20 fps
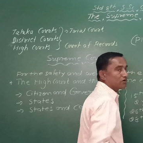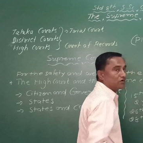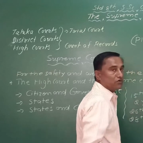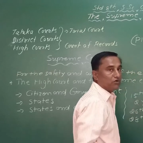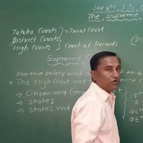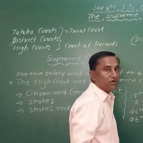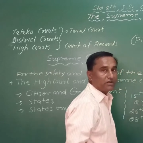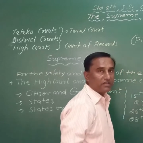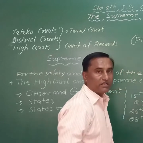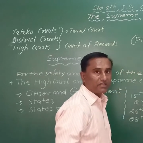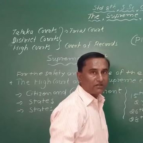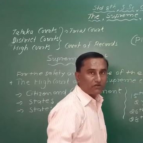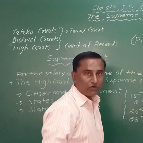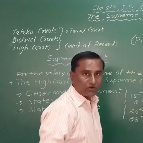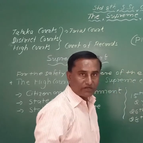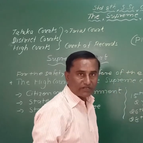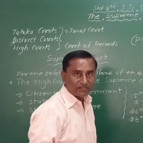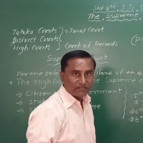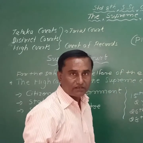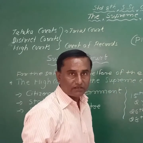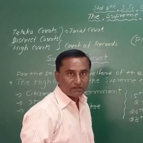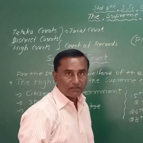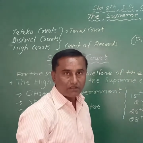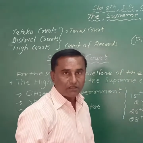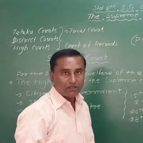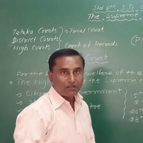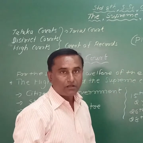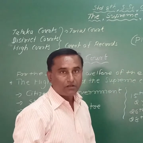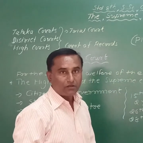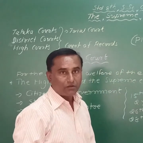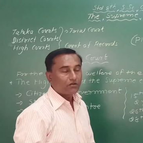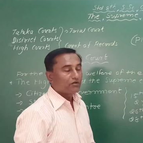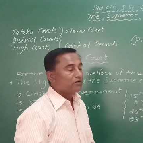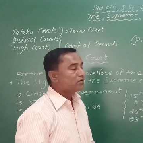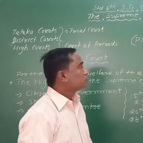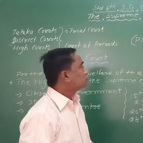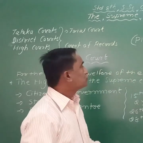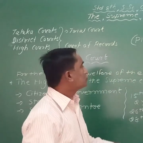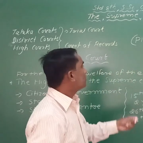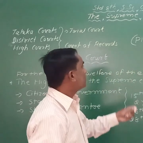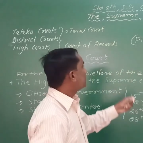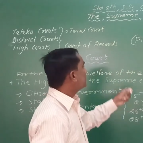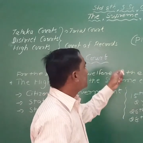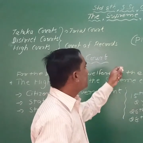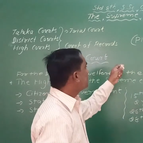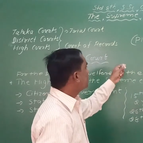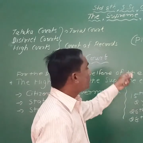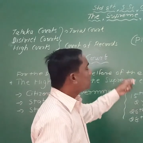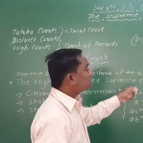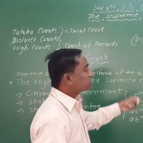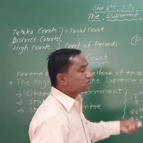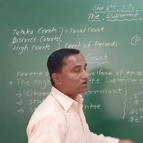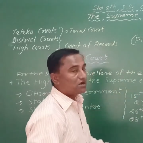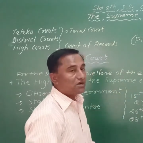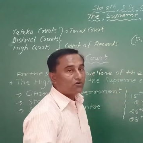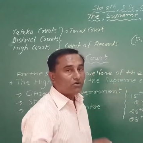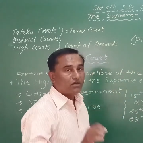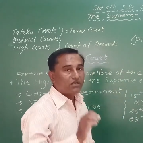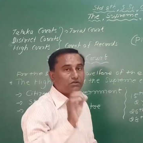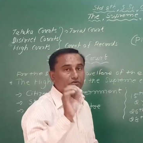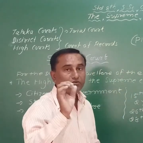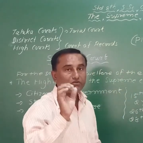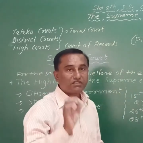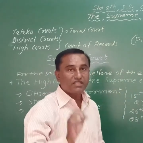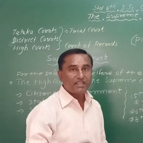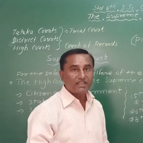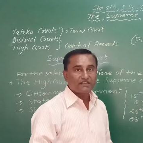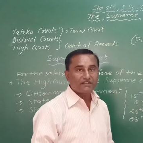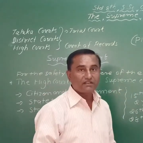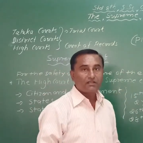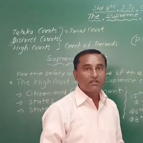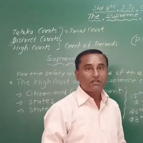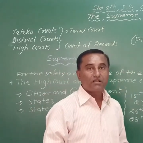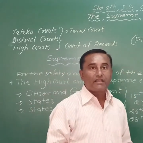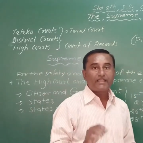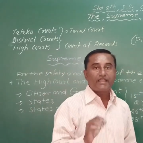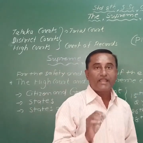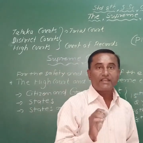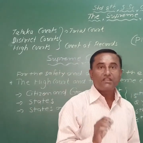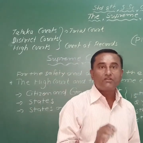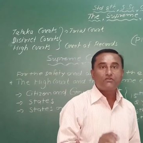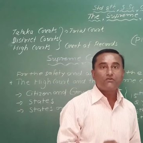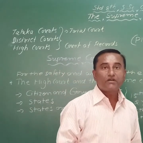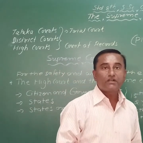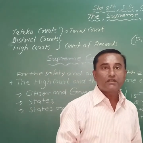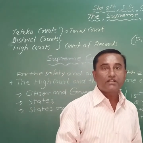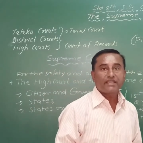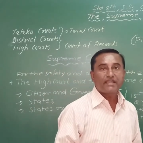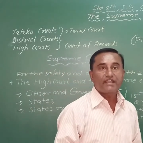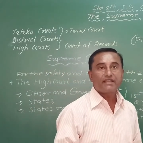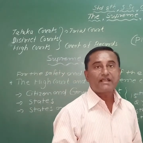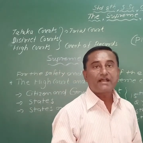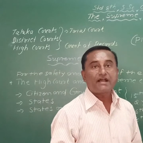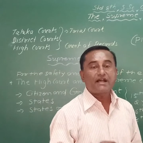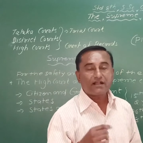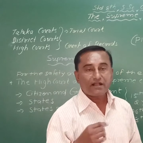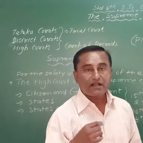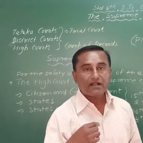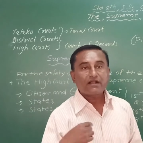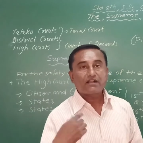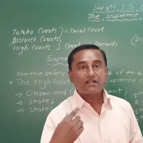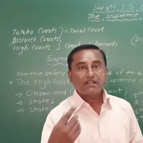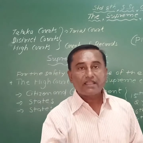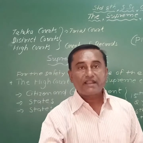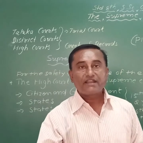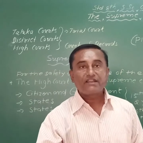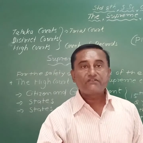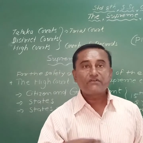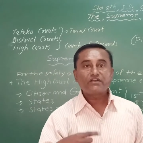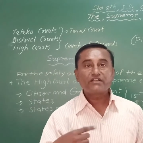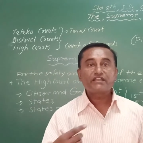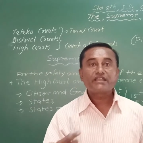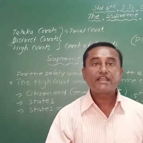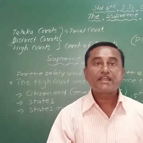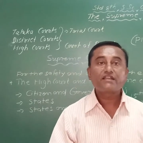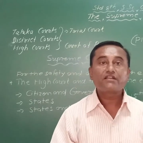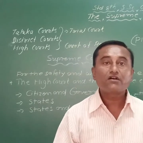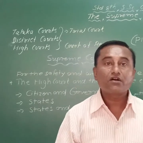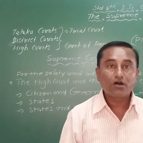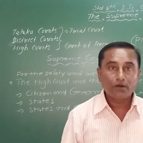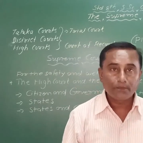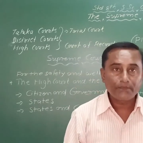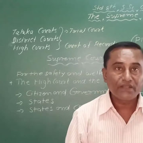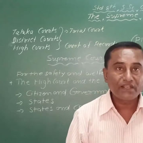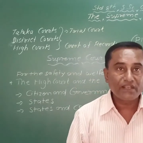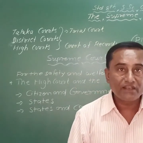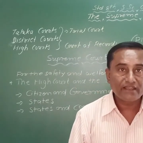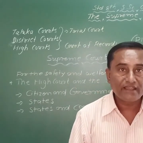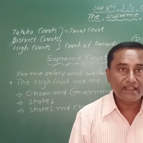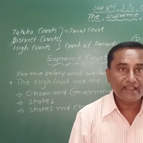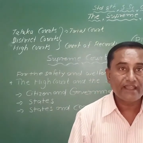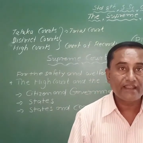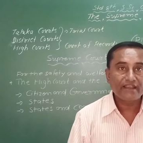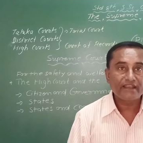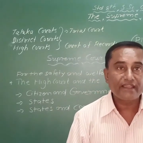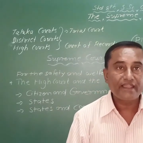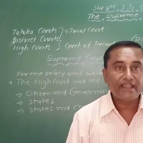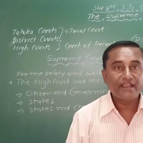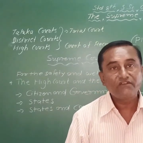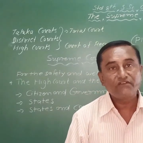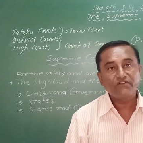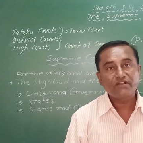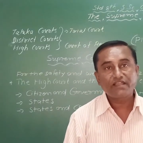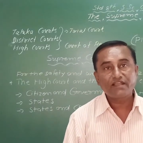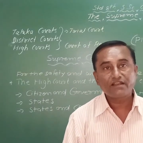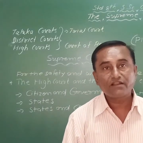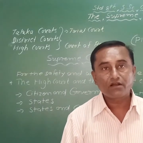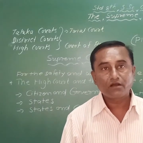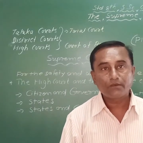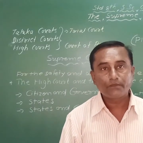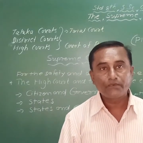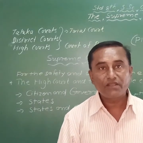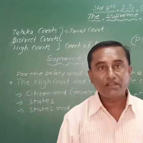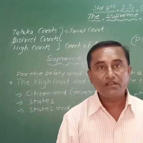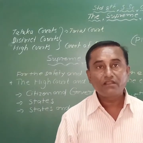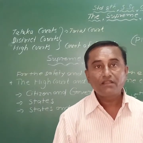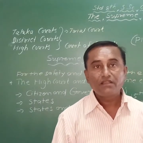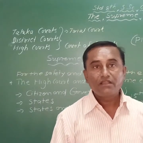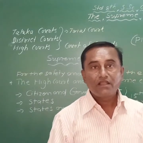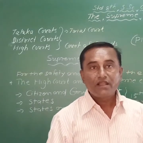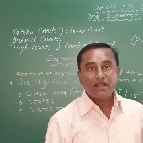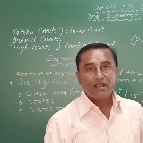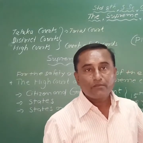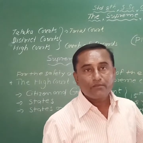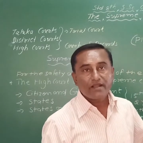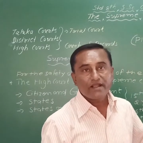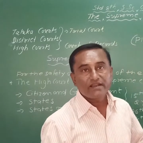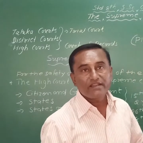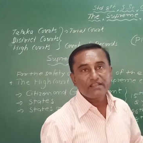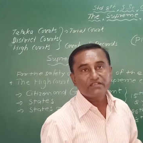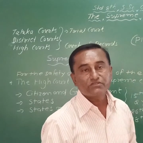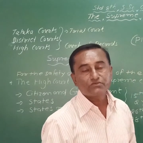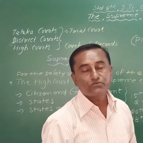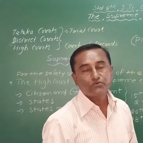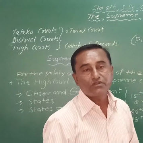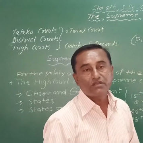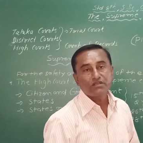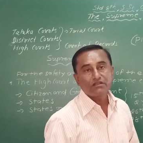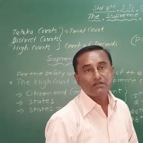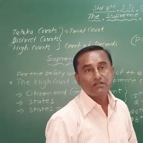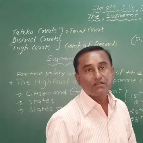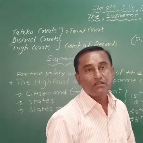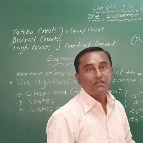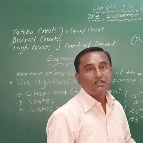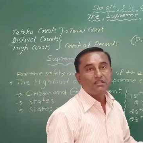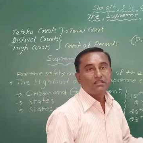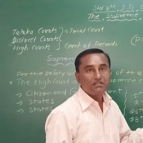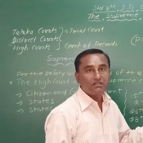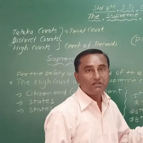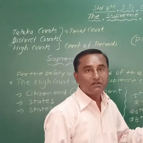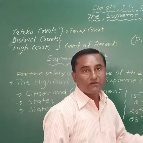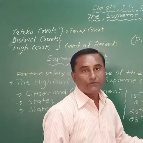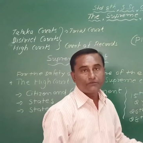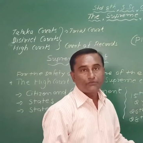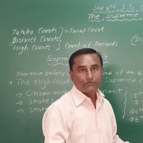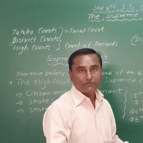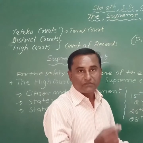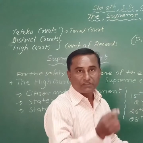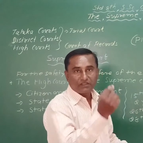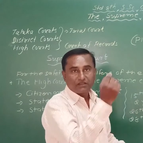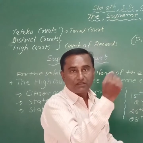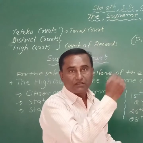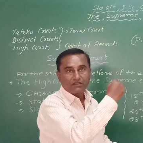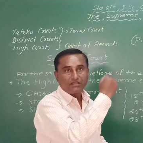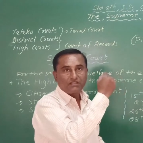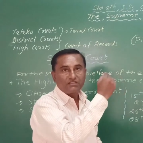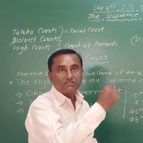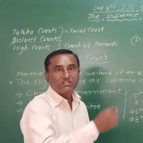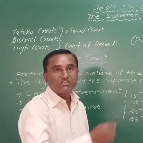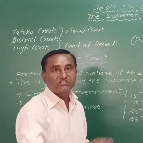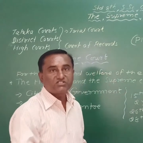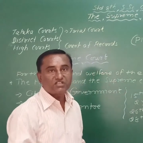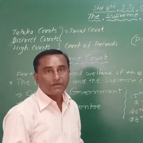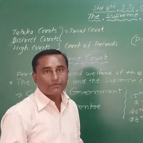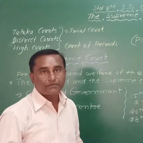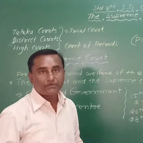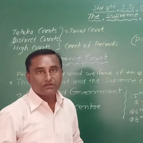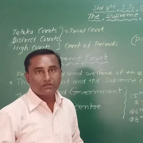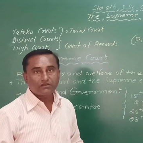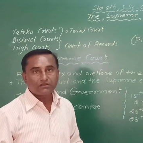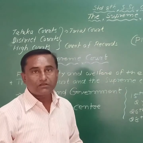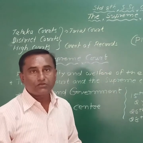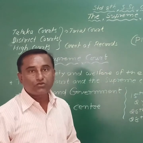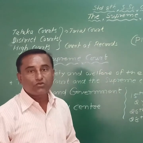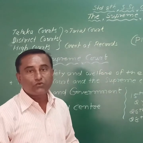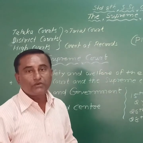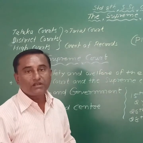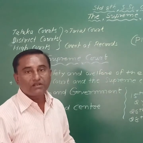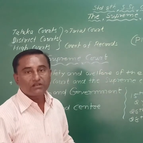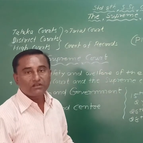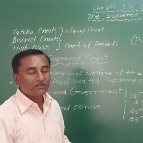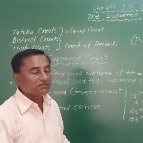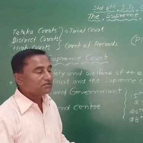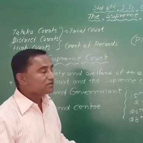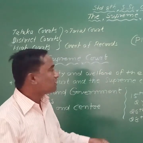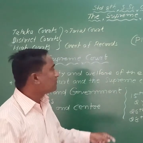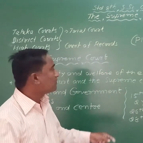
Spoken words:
got it? Got it? So it was according to that anyone can appeal, and anyone can appeal. And my dear student, here in this chapter you will learn